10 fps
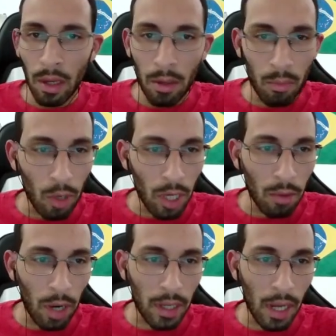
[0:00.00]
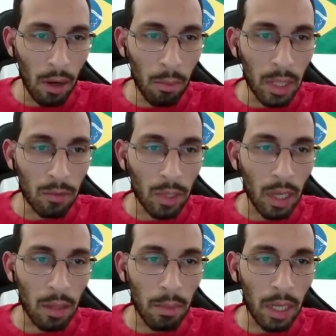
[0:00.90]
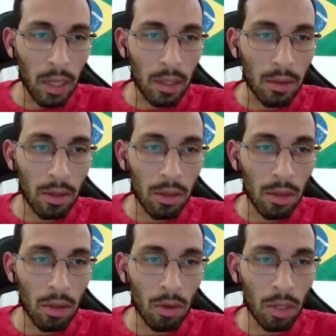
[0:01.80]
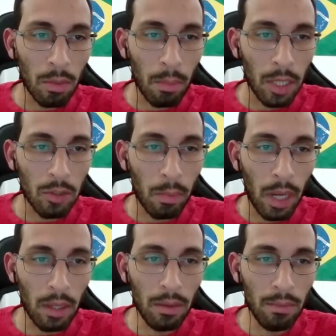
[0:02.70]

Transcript: pretty right now, but we can make it look much better.